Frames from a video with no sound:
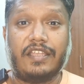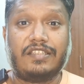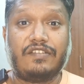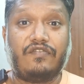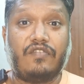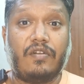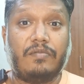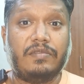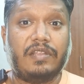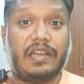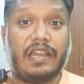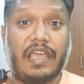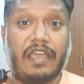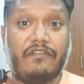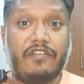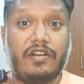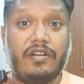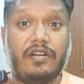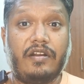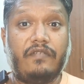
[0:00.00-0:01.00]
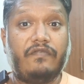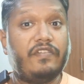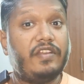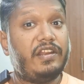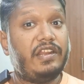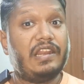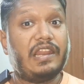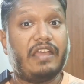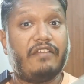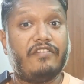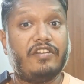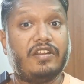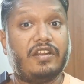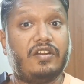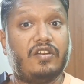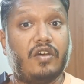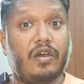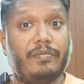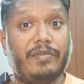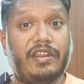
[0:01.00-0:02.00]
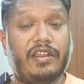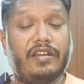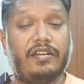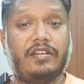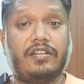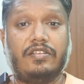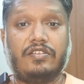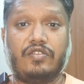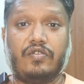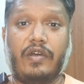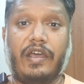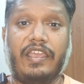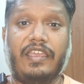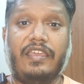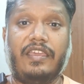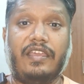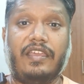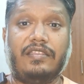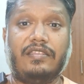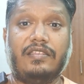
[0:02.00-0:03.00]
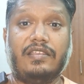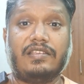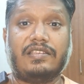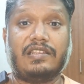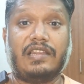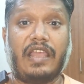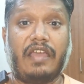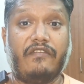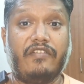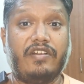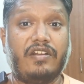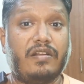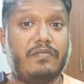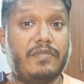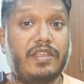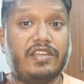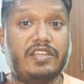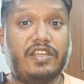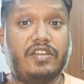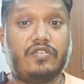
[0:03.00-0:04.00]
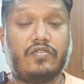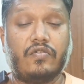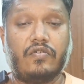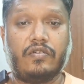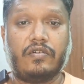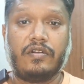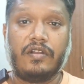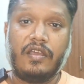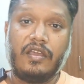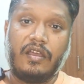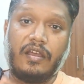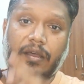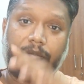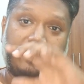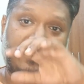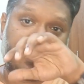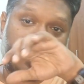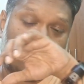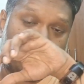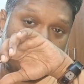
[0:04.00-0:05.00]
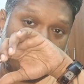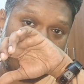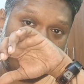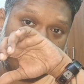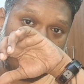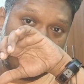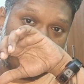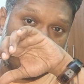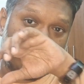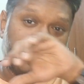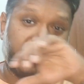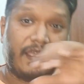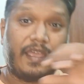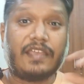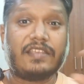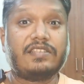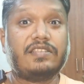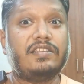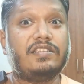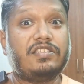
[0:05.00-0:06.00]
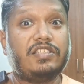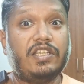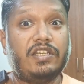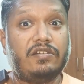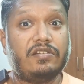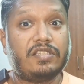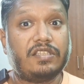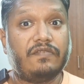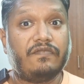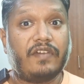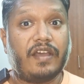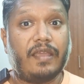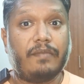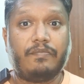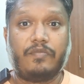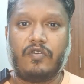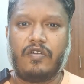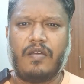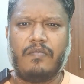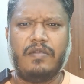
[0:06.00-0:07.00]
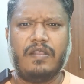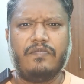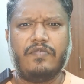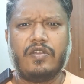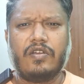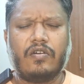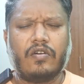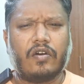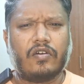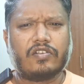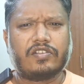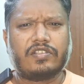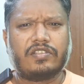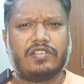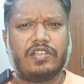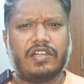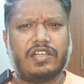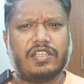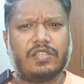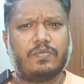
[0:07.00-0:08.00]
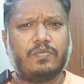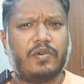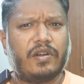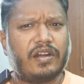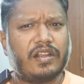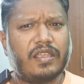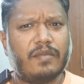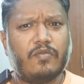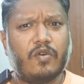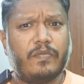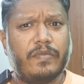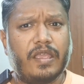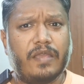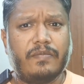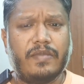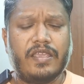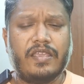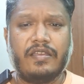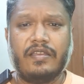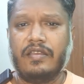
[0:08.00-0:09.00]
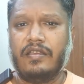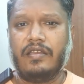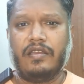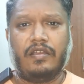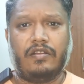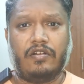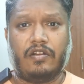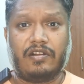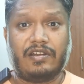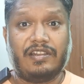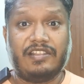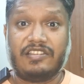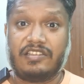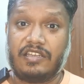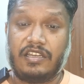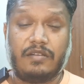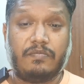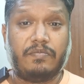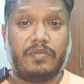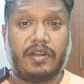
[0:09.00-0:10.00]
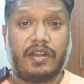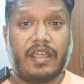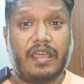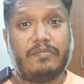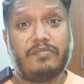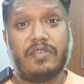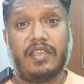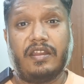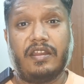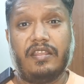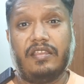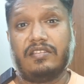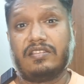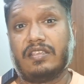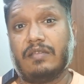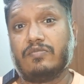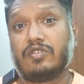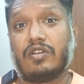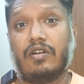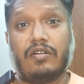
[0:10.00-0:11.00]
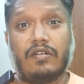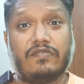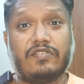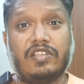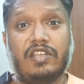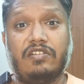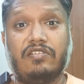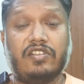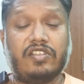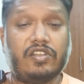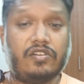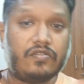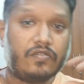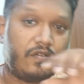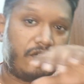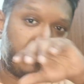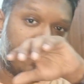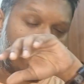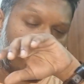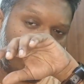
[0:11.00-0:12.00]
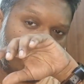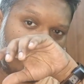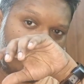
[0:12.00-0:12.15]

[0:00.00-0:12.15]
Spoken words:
edge from the lavender, very lavender dominant. So I get this lavender minty tone up top. Has this citrusy vibe, probably because there is bergamot, maybe not listed, but I'm getting some sort of citrusy tone.